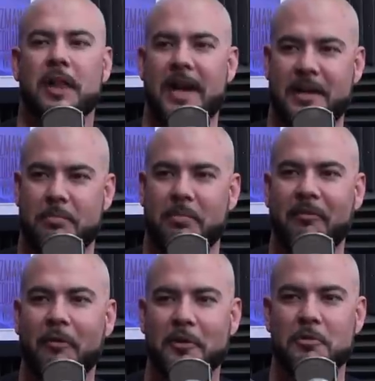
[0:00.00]
like
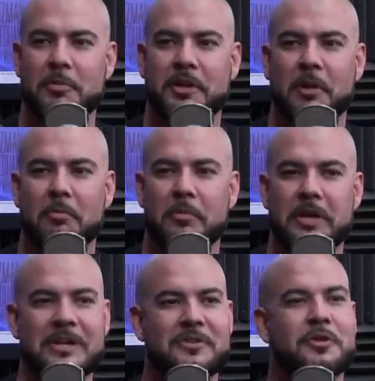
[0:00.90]
before you become
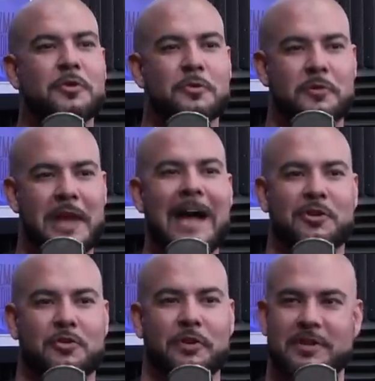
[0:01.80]
in tune
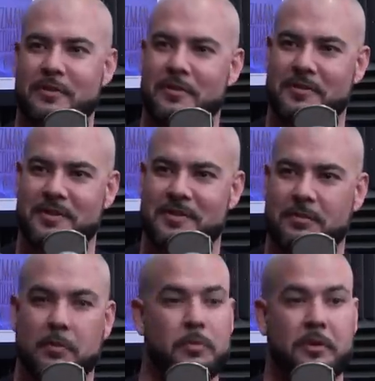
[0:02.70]
naturally to those
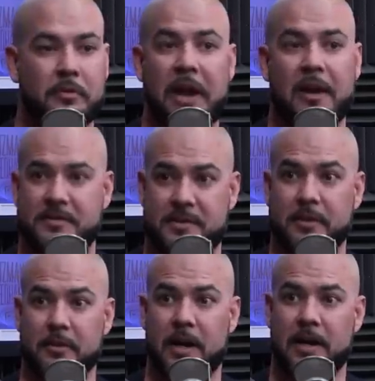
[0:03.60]
systems? Because they're there
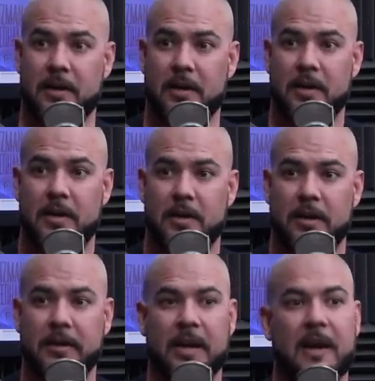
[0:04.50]
still, right?
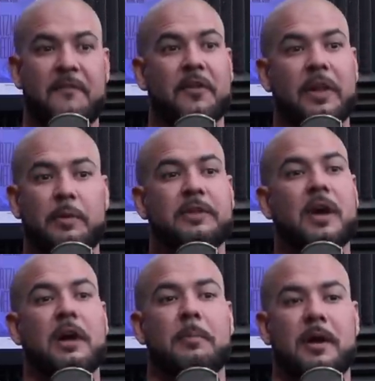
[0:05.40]
Like, and I feel like we
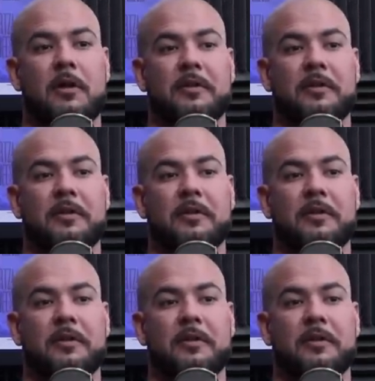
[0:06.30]
talk about all